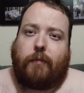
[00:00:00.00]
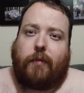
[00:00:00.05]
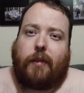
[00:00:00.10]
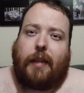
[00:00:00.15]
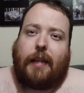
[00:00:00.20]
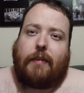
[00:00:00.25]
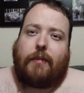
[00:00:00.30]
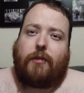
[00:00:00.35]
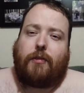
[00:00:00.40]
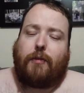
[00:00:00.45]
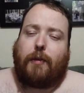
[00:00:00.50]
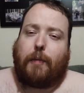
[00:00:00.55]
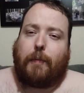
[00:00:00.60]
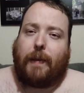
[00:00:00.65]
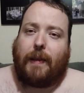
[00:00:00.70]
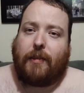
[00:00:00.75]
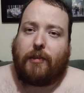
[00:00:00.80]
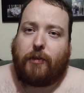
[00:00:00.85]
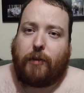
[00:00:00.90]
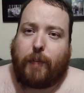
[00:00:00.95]
let's talk
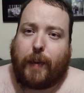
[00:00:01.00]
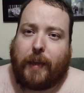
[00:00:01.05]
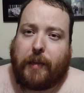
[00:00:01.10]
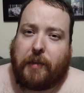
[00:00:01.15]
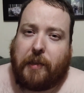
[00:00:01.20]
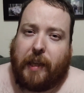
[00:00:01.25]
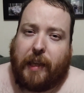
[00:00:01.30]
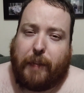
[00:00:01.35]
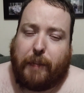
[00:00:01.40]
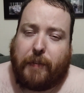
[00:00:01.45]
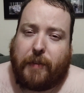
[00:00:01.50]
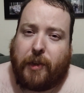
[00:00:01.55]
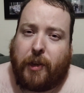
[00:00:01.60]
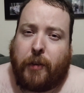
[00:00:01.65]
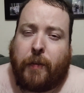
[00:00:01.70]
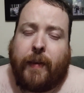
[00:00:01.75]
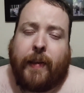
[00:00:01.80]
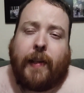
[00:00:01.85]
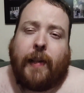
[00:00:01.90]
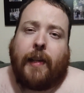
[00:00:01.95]
about Snape.
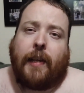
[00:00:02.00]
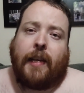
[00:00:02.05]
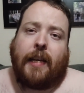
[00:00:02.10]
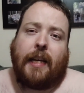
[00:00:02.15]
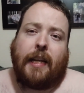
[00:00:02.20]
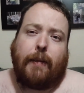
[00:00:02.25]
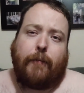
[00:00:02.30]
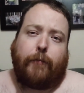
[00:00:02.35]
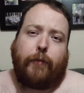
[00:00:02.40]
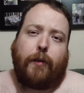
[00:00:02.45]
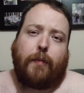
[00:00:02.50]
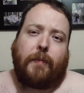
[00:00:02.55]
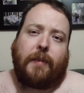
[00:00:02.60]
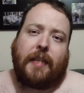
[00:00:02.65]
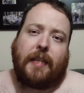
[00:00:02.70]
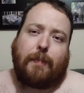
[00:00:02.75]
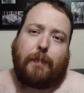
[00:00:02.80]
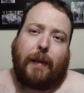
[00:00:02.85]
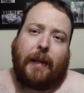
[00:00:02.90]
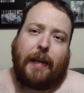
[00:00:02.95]
So in the films,
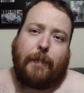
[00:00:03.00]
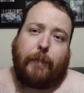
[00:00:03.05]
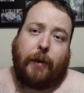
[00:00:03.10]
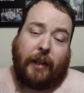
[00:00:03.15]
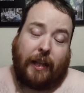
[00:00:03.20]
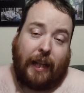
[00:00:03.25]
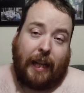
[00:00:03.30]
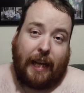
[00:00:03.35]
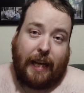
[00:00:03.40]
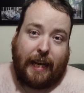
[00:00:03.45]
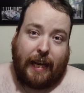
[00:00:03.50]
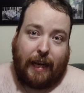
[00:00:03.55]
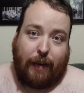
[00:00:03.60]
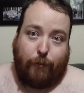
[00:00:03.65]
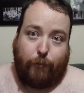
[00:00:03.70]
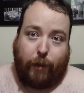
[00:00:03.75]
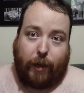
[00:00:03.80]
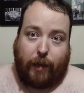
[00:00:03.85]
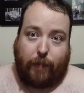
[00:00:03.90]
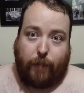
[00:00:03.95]
he's played by the late
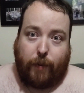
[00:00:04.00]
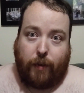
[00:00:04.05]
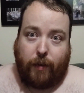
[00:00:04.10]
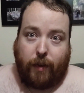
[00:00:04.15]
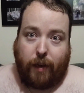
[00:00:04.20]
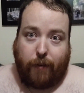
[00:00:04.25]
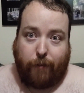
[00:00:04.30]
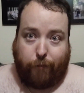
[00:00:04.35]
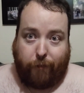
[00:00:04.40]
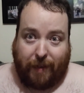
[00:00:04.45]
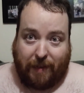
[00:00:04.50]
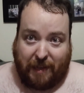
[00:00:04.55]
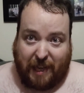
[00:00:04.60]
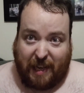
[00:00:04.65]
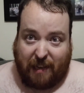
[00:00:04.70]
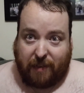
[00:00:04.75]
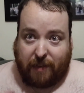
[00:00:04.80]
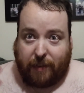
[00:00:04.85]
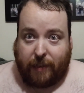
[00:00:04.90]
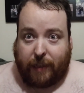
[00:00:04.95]
Alan Rickman, a
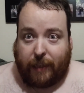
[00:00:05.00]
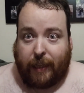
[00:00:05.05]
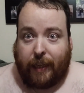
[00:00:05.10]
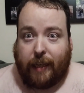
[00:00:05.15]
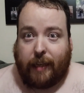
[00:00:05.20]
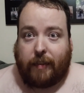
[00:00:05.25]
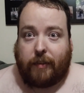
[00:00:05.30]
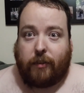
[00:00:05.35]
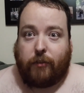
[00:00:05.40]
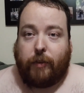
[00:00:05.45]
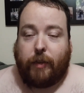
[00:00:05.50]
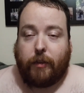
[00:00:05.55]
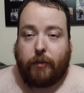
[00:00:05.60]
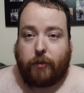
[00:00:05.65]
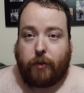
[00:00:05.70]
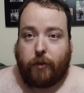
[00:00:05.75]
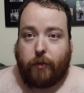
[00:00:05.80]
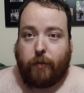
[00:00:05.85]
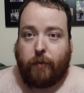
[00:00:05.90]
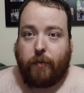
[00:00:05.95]
fantastic actor in his
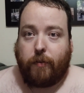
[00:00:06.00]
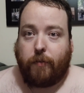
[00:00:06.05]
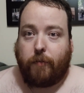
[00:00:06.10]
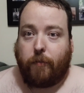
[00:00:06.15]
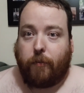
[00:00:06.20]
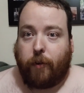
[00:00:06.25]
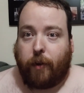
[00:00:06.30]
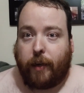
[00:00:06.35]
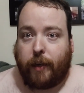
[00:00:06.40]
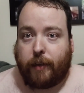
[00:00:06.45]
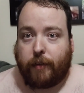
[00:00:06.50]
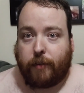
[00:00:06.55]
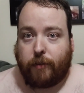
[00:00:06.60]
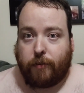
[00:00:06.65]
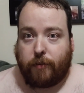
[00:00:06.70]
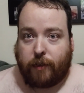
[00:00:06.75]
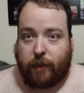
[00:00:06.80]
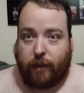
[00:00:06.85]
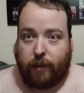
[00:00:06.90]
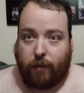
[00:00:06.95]
own right,
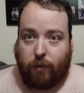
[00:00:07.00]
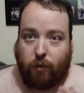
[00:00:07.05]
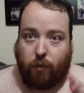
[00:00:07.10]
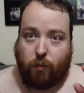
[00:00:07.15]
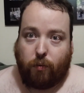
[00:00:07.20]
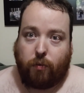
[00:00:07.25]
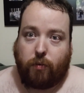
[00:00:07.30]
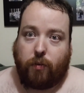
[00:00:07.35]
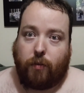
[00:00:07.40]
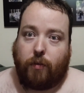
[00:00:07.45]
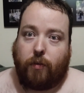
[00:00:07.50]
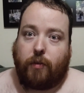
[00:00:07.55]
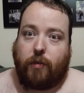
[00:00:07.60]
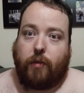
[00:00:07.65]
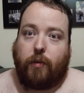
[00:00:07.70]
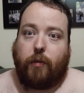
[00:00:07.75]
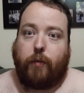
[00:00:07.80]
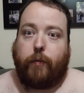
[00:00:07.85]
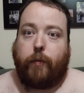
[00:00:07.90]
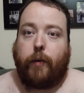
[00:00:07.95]
who's done all sorts
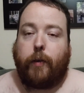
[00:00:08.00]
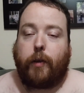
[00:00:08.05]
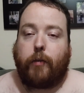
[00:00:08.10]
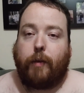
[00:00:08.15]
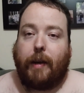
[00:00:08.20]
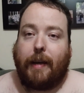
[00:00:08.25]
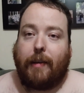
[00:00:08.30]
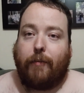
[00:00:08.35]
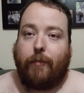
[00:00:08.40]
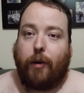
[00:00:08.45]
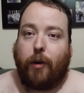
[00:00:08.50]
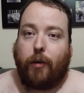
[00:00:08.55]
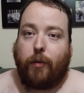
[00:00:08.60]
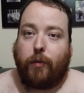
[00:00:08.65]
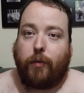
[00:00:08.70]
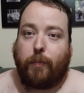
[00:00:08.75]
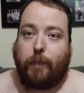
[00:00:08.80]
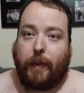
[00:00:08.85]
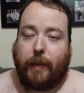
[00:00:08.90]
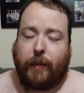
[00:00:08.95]
of great
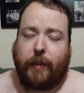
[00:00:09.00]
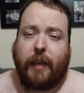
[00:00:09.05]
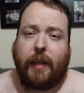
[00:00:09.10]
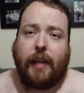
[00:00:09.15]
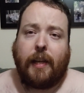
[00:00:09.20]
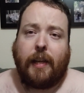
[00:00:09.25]
roles. But